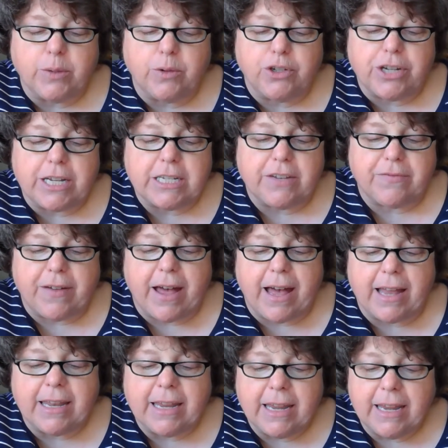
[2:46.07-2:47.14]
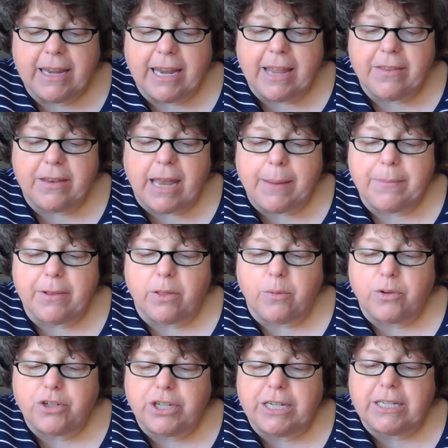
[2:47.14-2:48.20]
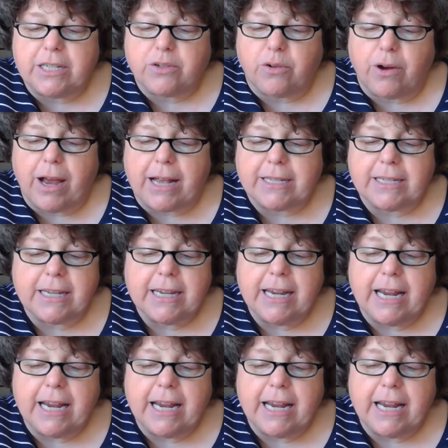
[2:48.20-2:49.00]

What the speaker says: you were justified in the name of the Lord Jesus Christ,